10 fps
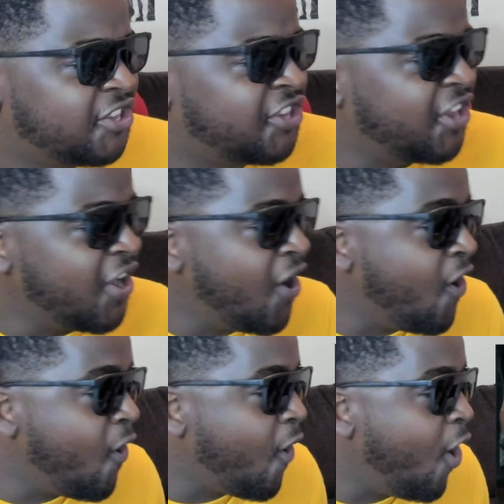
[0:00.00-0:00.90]
Yo,
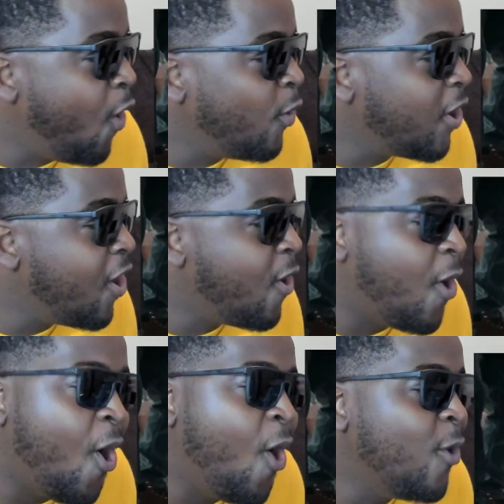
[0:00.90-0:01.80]

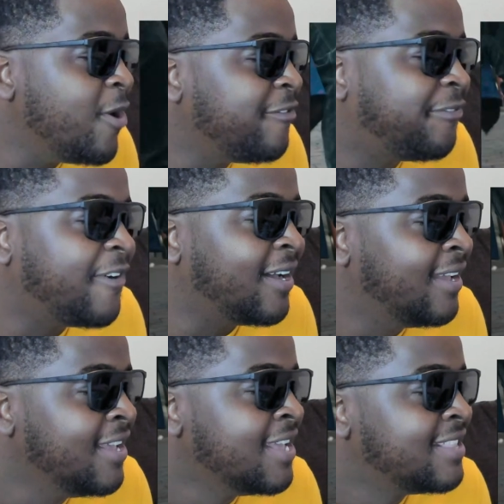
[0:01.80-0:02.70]
hold the fuck.
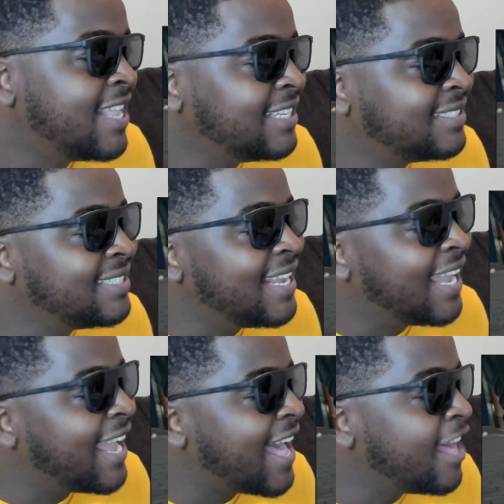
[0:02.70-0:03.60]
This
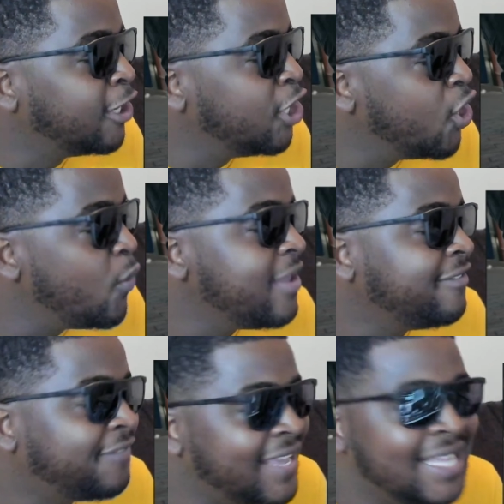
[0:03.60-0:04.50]
nigga got Louis
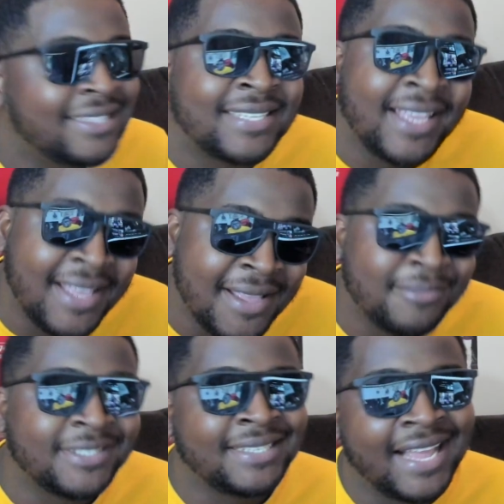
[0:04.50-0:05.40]
V
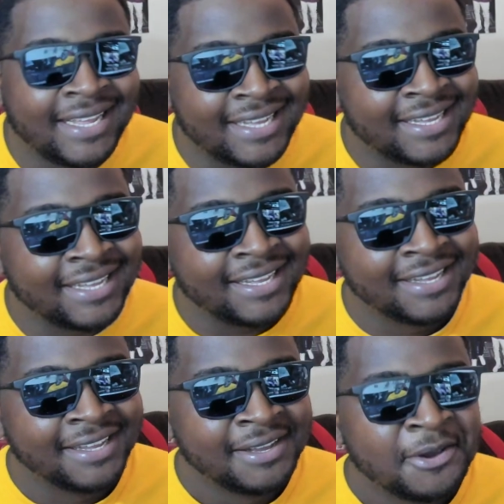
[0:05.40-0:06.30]
Tims, nigga.
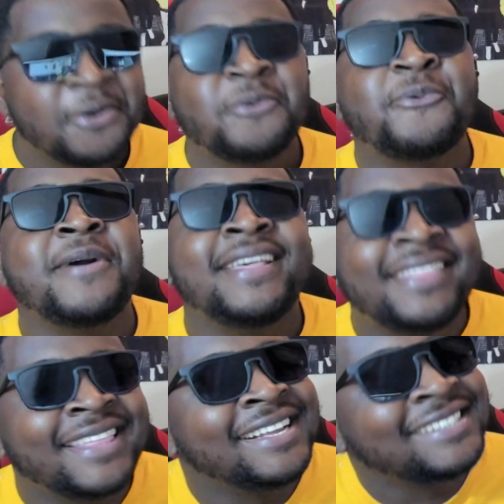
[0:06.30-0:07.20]

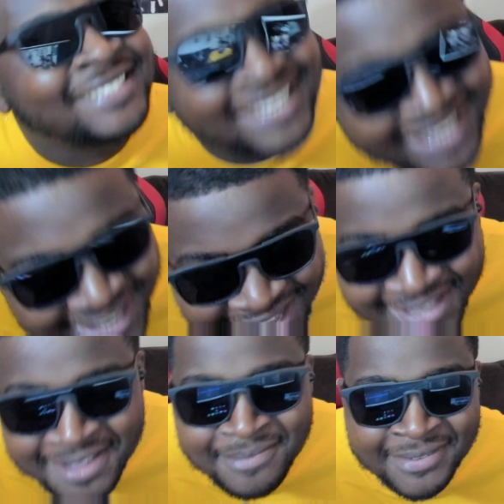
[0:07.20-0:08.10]
With the
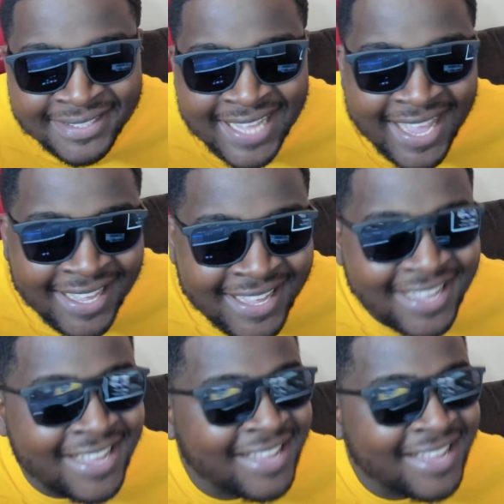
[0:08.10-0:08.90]
Tims, nigga.